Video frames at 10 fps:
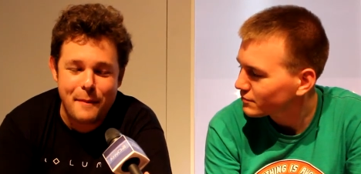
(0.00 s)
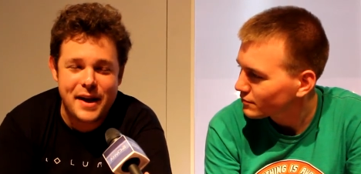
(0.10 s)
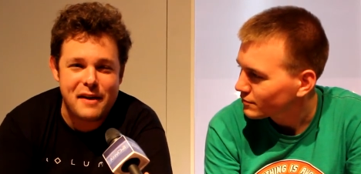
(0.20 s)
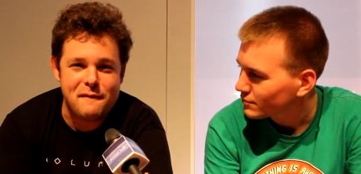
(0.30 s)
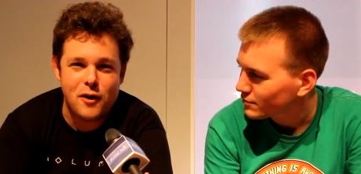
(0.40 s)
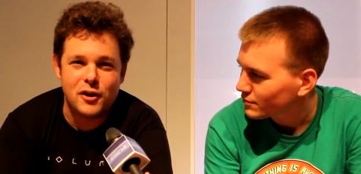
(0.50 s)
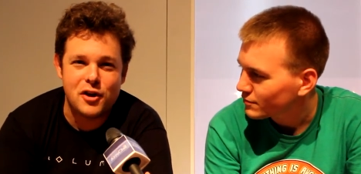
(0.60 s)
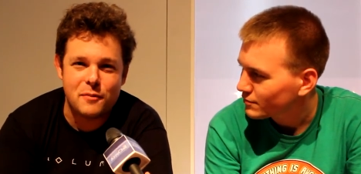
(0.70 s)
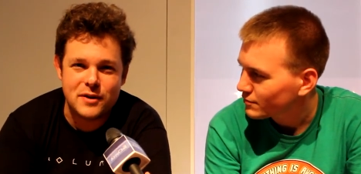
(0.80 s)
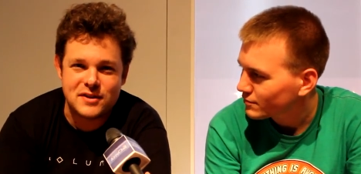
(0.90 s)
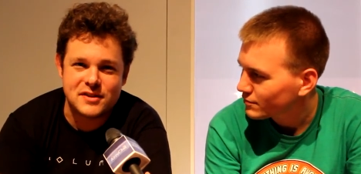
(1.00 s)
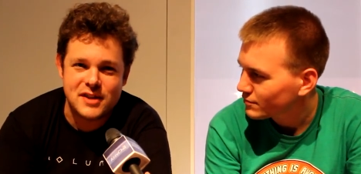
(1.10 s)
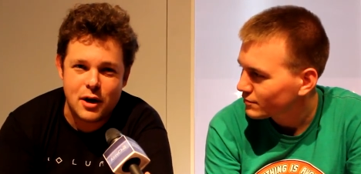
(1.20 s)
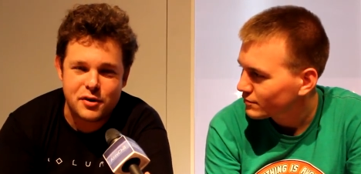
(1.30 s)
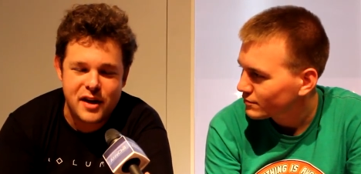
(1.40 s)
Speaker 1: making Volume, which is a
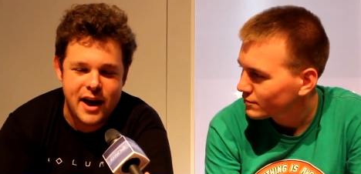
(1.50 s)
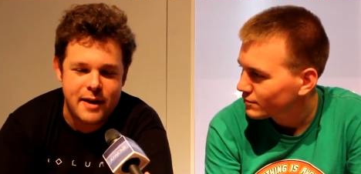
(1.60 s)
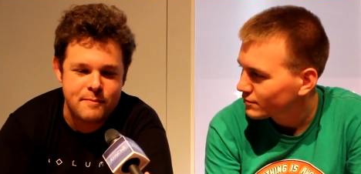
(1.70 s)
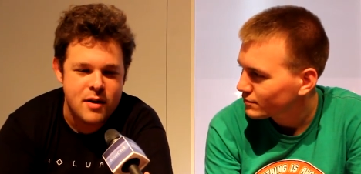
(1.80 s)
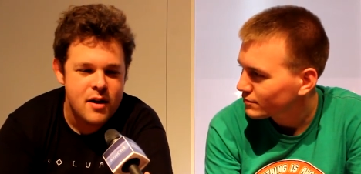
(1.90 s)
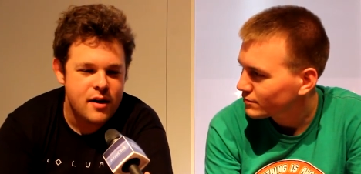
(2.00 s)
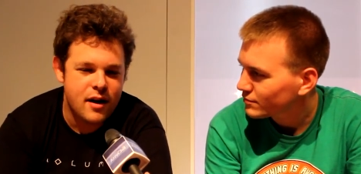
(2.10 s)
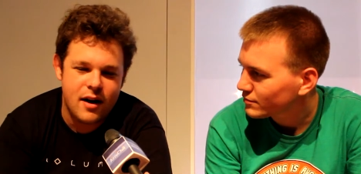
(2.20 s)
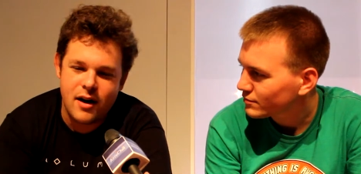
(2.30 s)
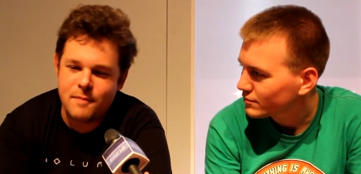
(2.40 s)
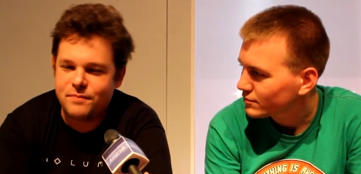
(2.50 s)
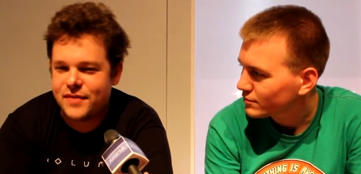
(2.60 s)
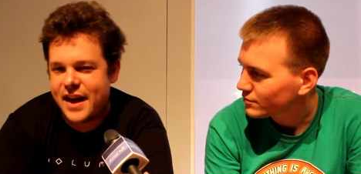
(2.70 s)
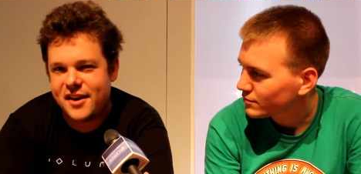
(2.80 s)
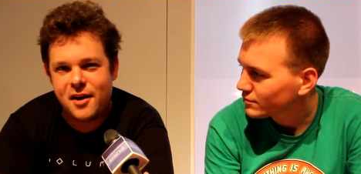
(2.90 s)
stealth game. Um,
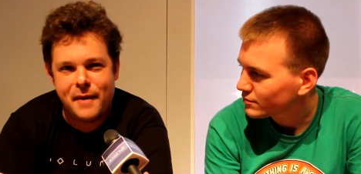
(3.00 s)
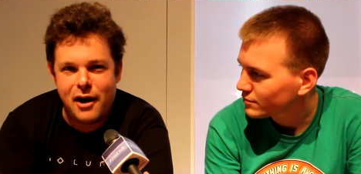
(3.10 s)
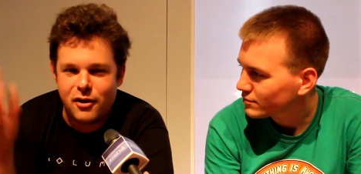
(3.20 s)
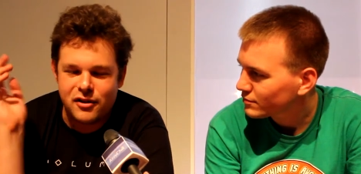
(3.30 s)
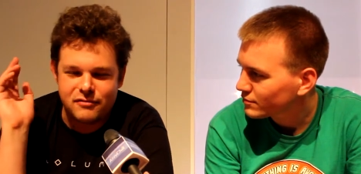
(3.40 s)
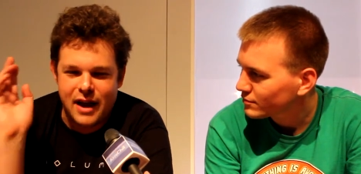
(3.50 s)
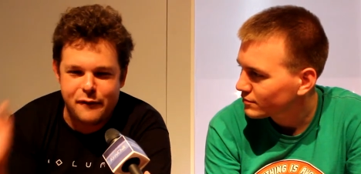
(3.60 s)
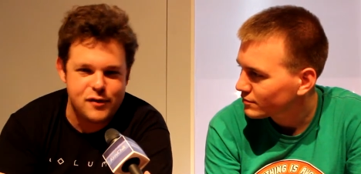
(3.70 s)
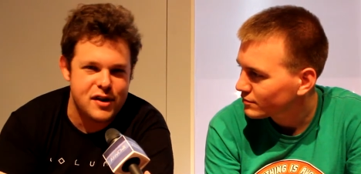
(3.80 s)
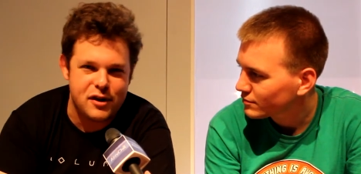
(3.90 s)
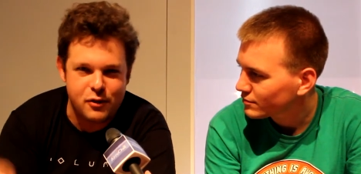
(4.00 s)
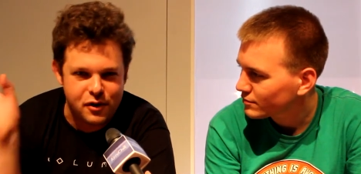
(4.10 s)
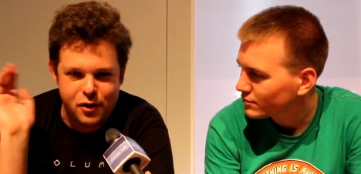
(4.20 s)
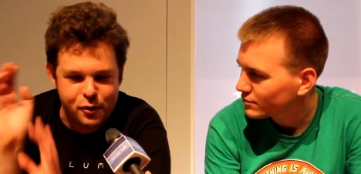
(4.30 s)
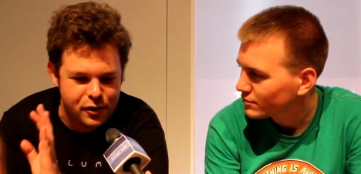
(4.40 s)
they come out on everything. You
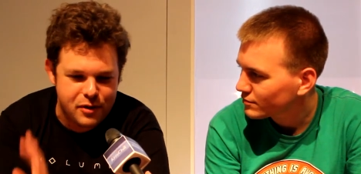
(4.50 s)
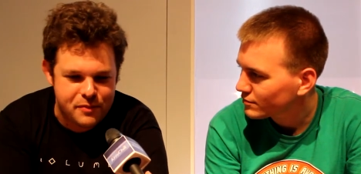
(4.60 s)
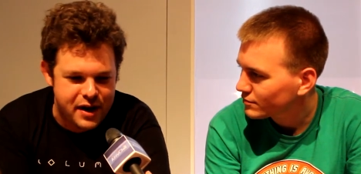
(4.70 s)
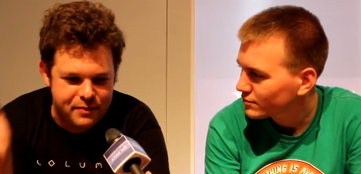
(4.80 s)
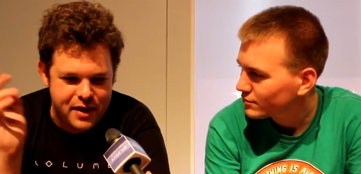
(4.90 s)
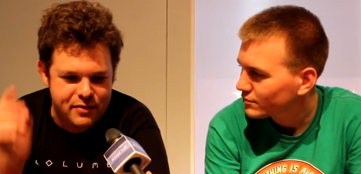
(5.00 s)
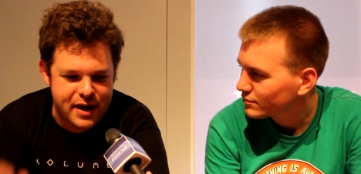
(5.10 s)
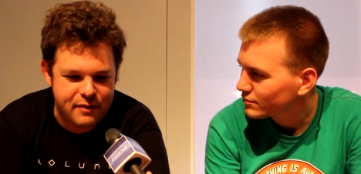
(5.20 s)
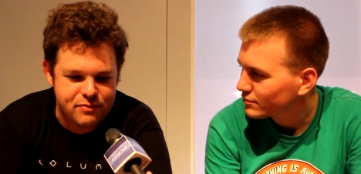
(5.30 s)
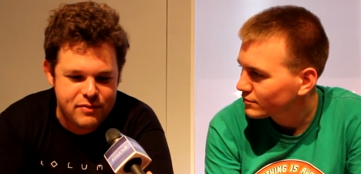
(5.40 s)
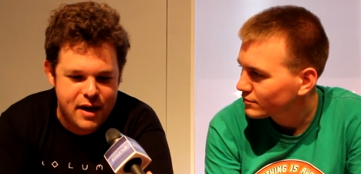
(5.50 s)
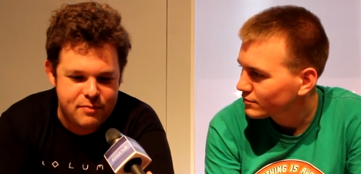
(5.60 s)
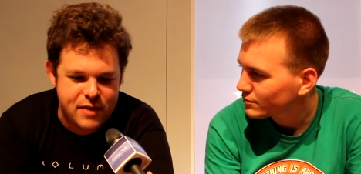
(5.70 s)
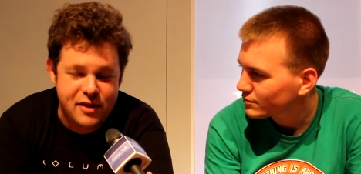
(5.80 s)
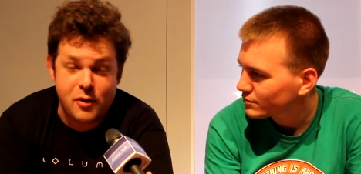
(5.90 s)
can Google them. They're, they're, they're, they're,
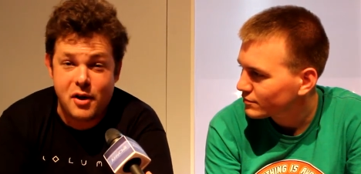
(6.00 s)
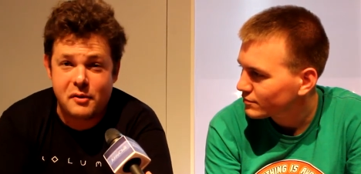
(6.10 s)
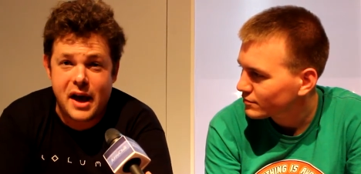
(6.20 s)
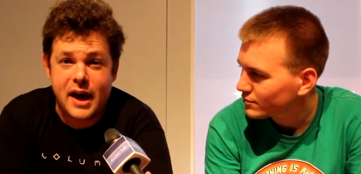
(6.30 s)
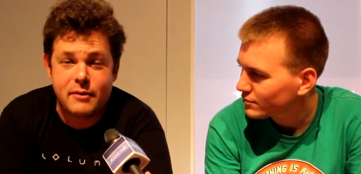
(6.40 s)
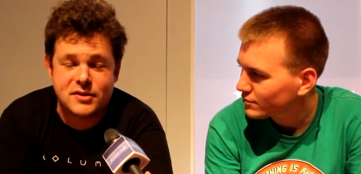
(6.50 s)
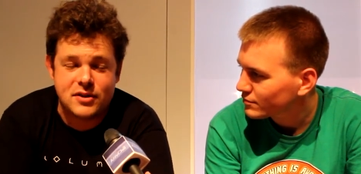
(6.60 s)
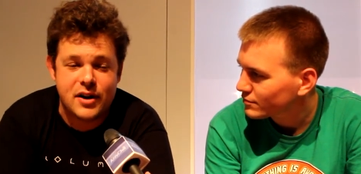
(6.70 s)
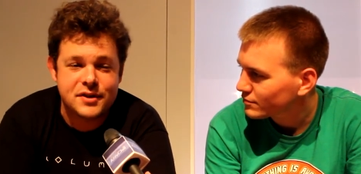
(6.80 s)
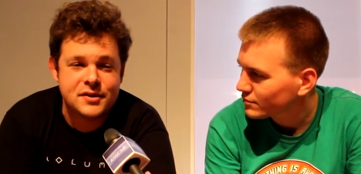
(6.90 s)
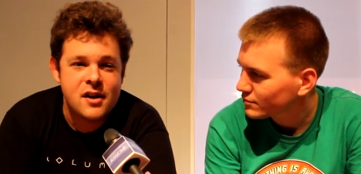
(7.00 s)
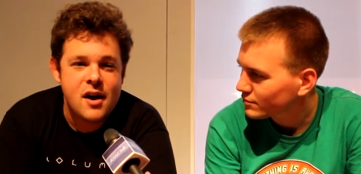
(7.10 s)
they're doing okay, which is nice.